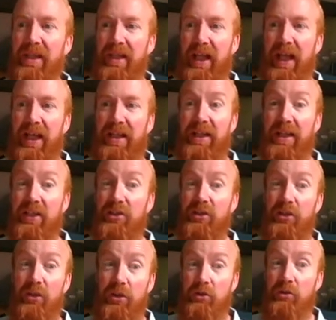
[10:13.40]
And that's
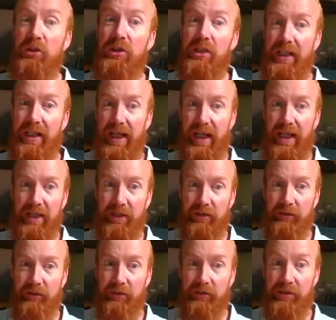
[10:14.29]
usually gained
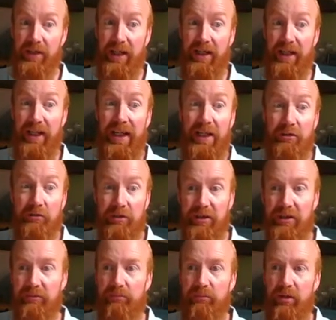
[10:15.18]
through an
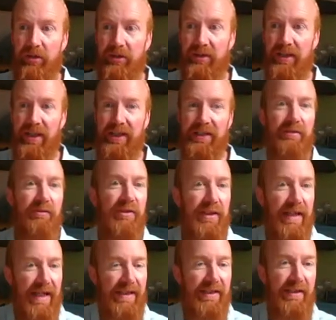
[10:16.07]
iterative process of
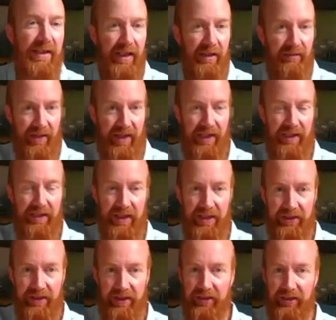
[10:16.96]
testing and
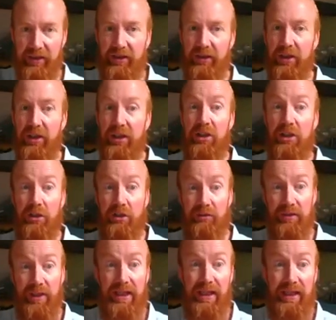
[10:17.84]
validating it.
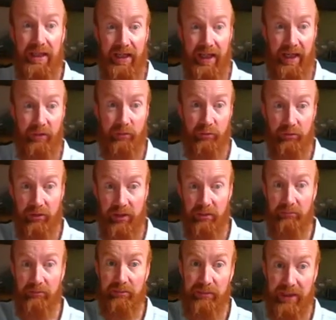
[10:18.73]
You've taken it out to a
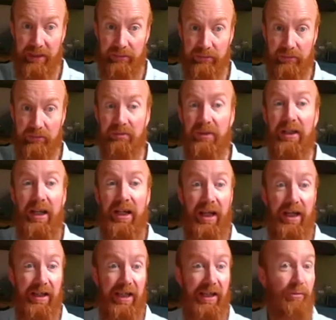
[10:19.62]
number of people
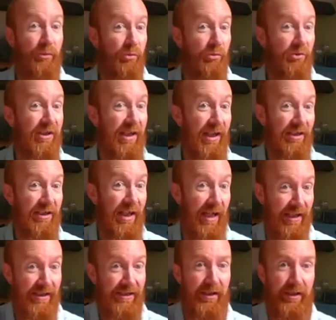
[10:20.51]
and they've all said
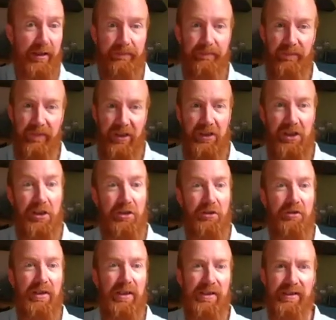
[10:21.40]
yes. That,
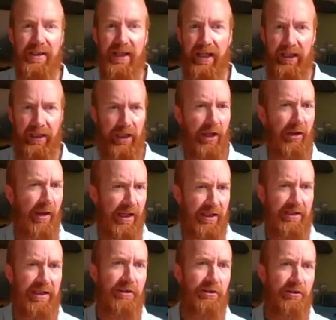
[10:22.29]
you can say,
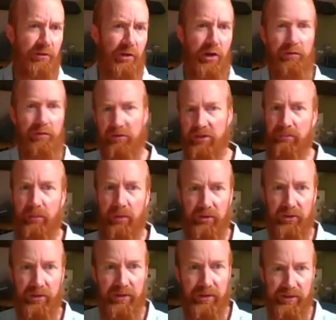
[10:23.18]
8 out of 9
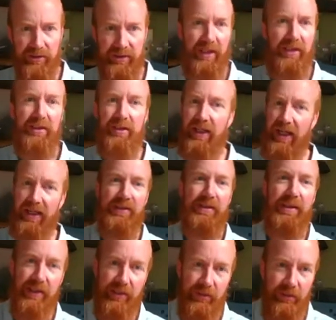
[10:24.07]
respondents said yes,
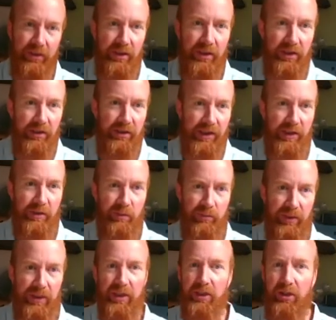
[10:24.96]
this would
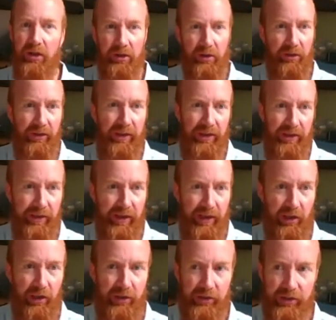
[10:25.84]
be the kind of thing that
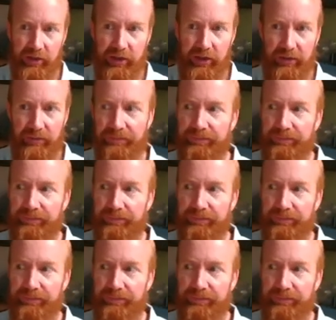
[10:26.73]
they'd like to do.